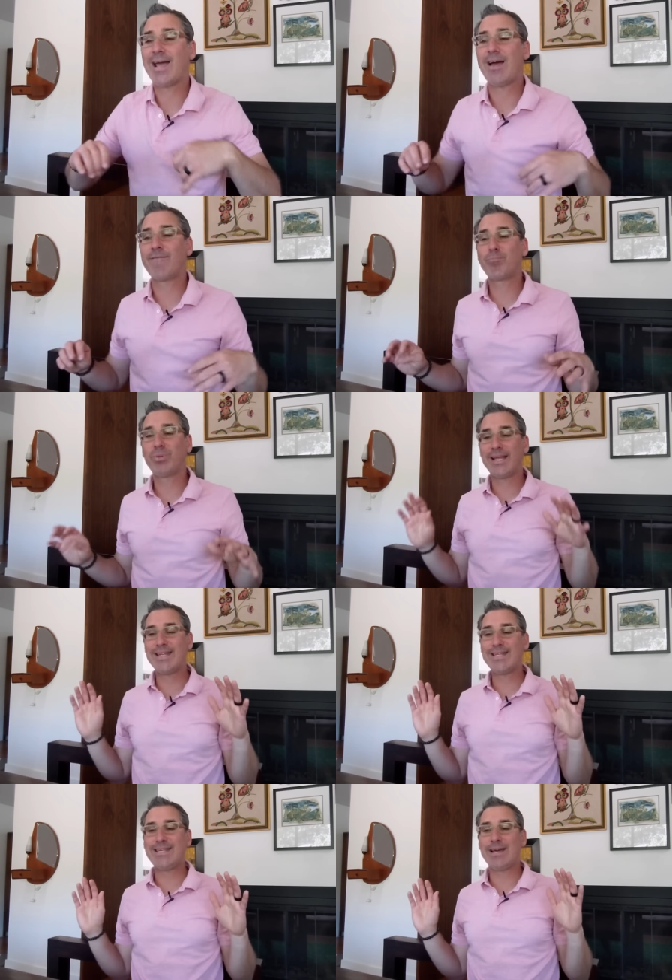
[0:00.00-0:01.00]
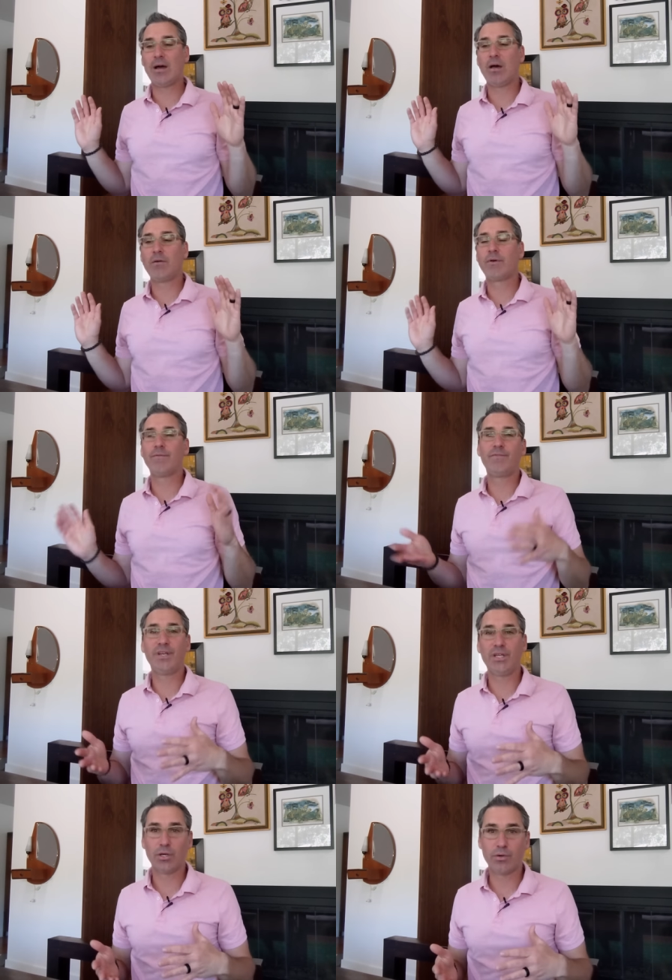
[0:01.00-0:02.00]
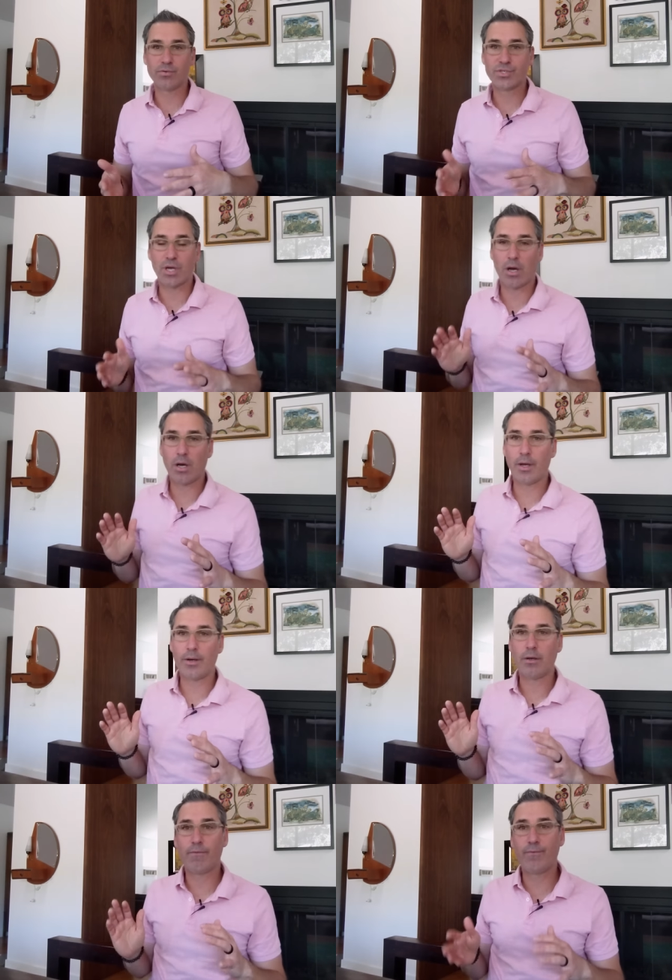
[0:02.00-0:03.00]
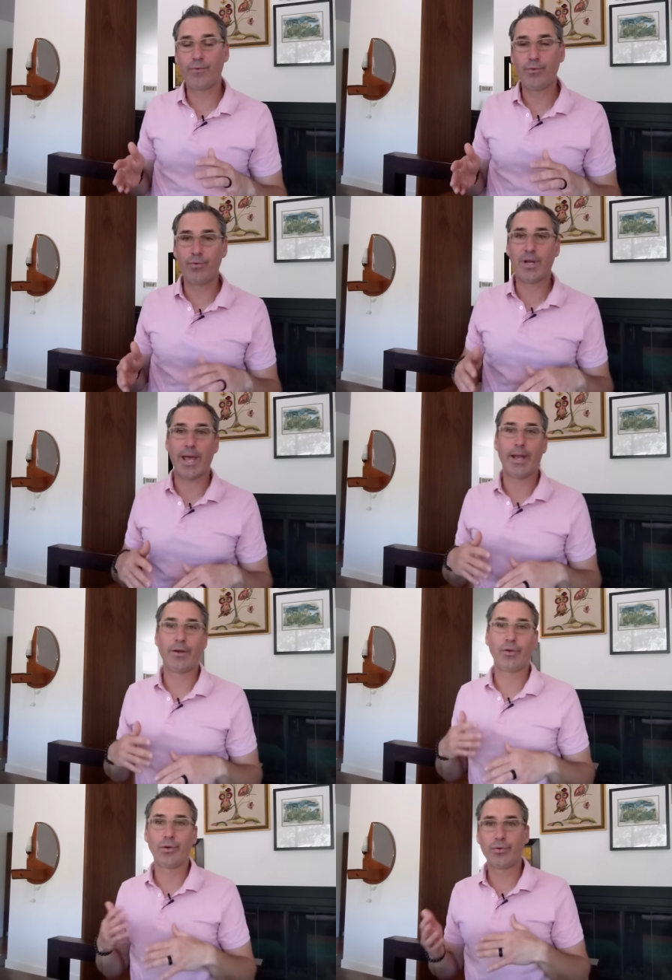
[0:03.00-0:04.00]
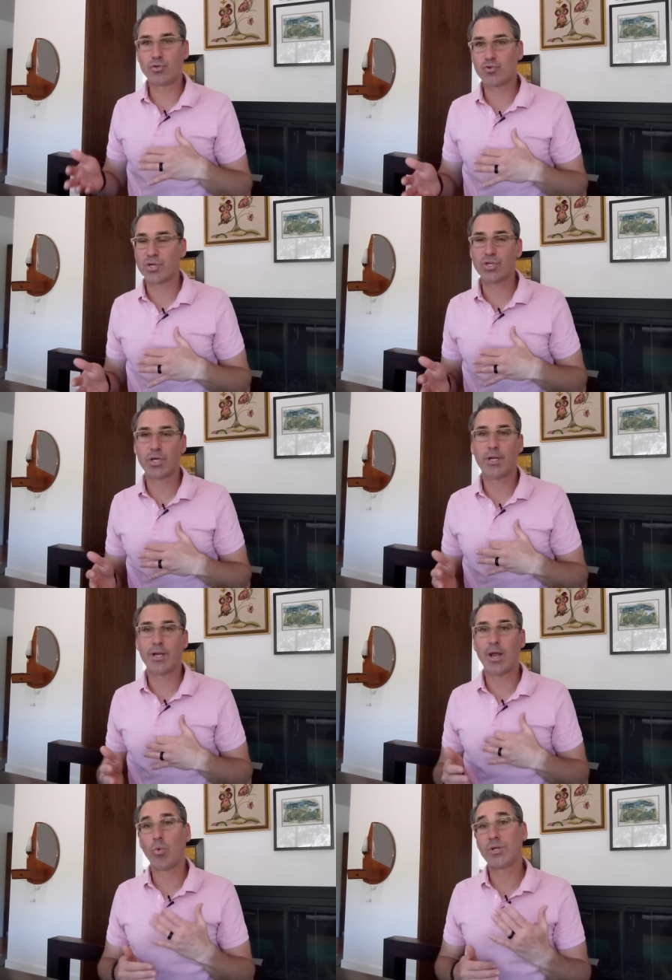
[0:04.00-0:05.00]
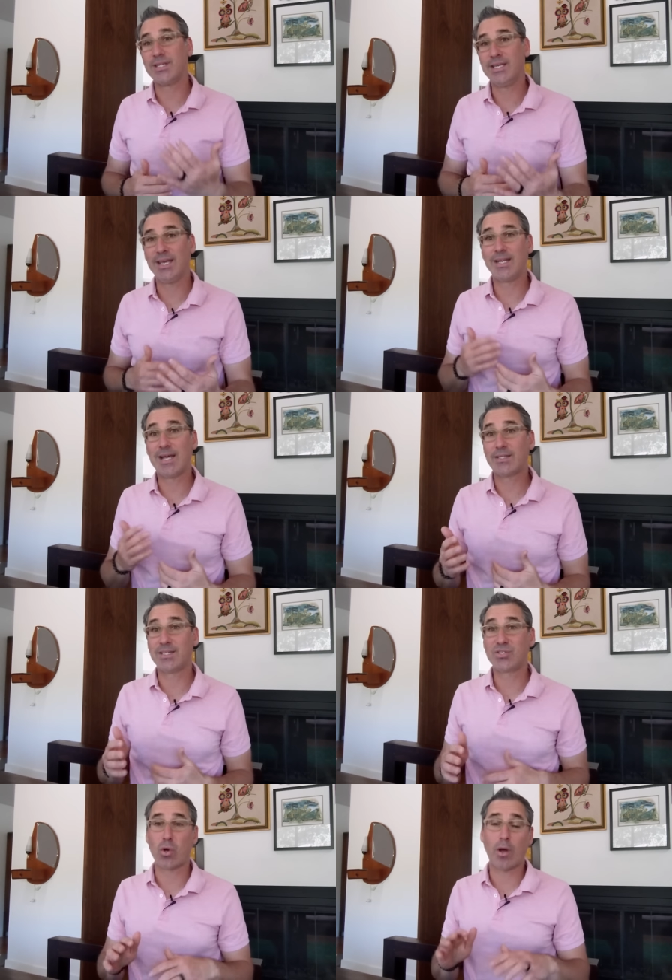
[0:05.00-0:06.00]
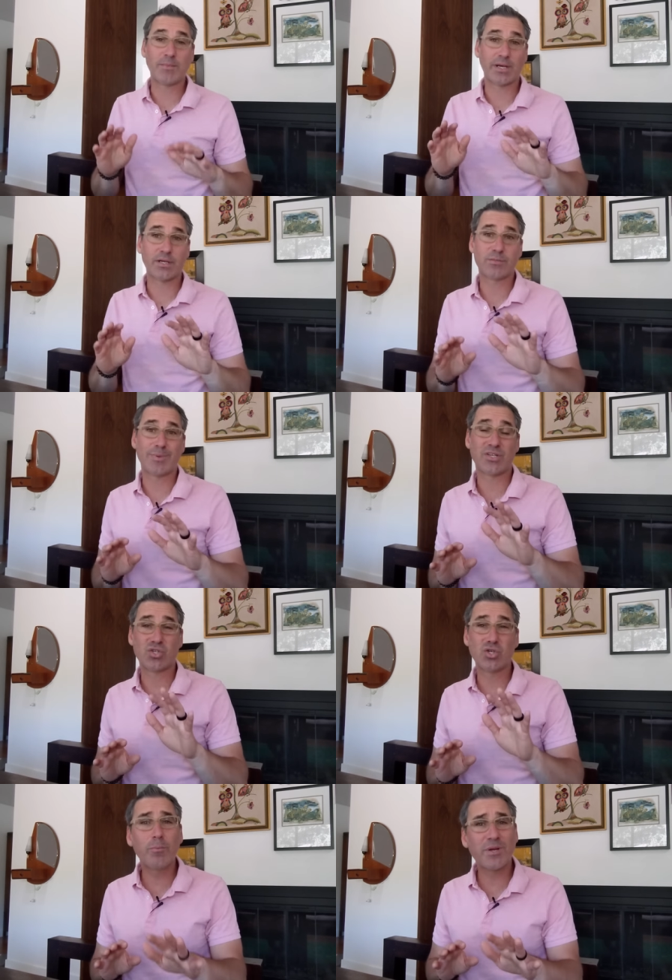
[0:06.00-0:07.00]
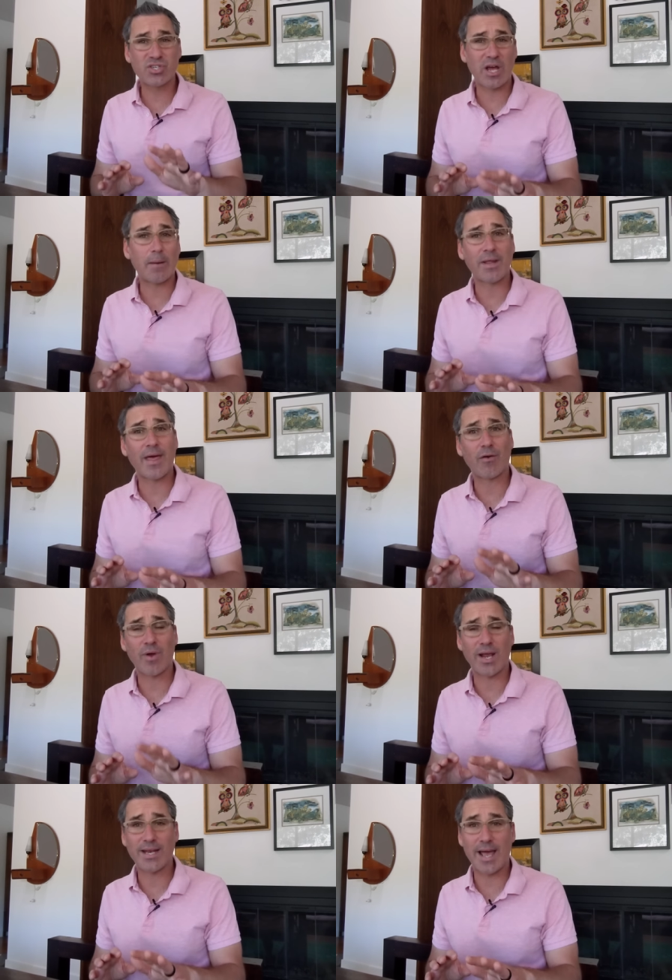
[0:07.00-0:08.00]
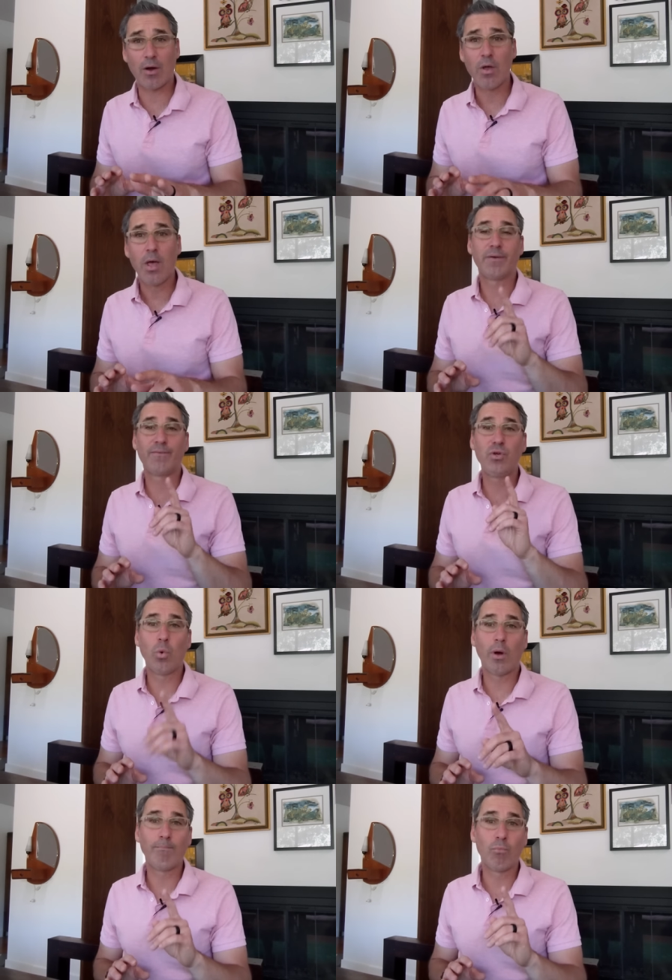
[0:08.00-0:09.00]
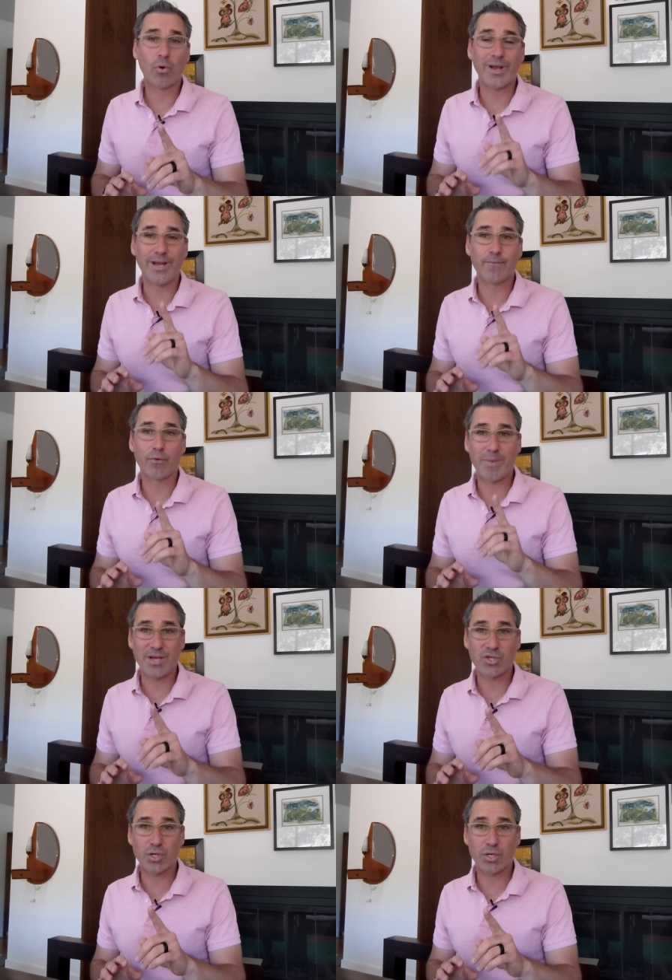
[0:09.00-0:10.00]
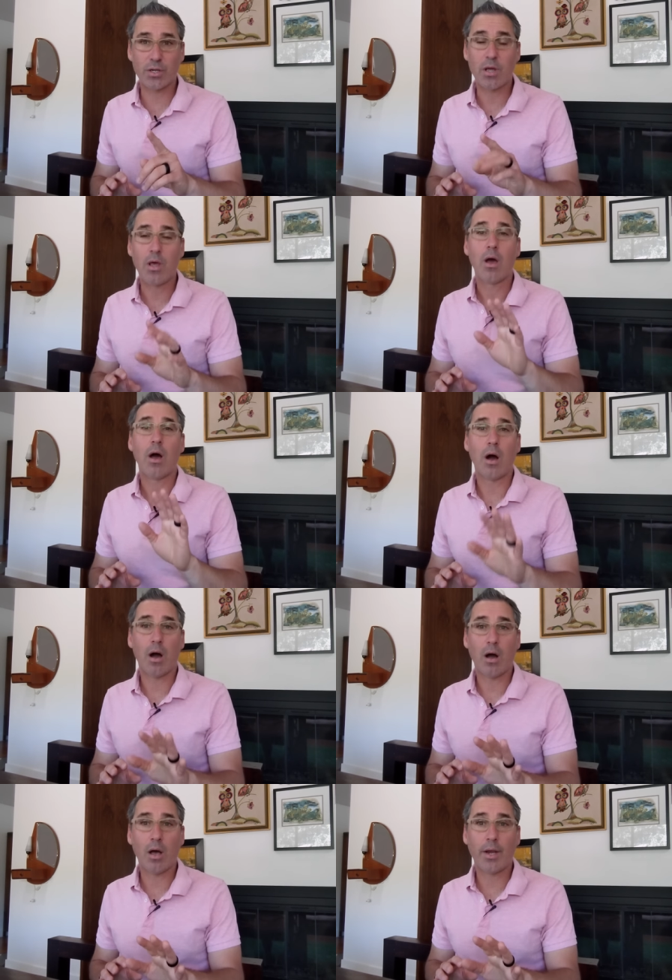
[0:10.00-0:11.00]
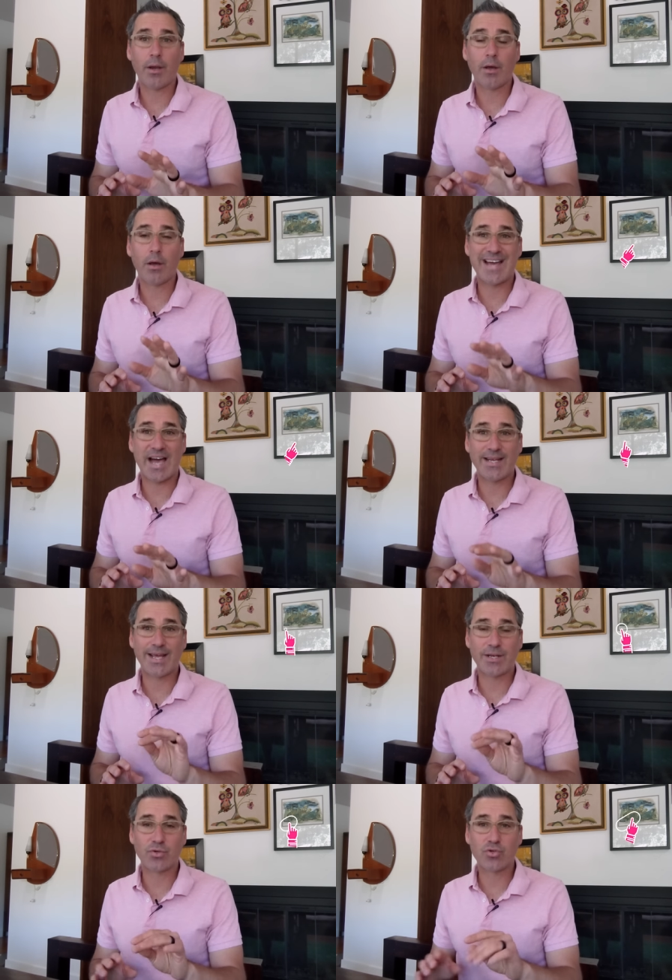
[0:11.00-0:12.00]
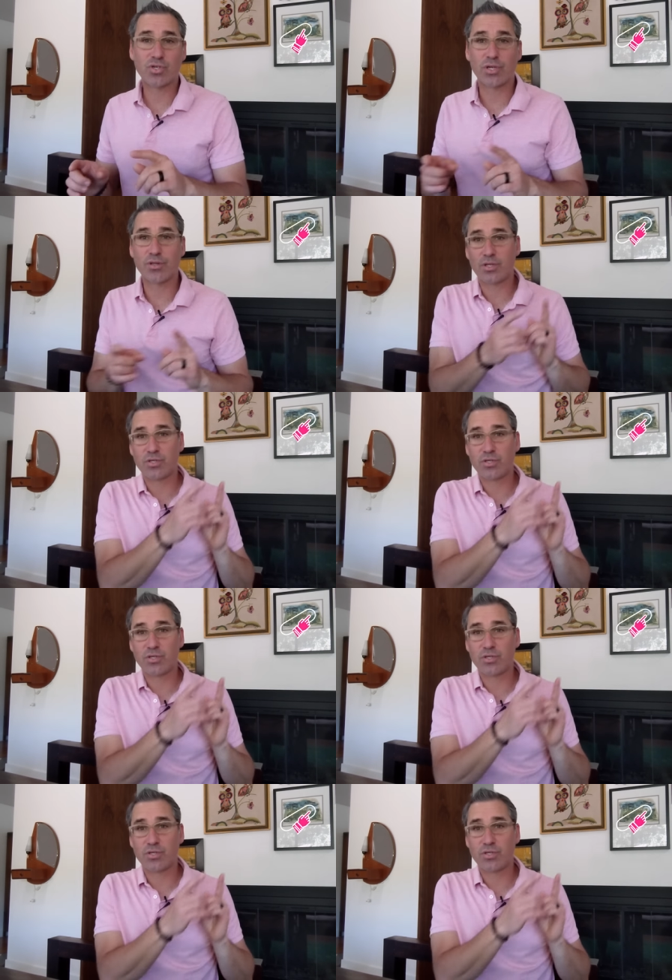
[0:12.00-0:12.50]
I have plenty of videos on food and good nutrition and what to eat and not to eat, so I'm not going to spend too much time on that right now. But if you want more information on diet and nutrition,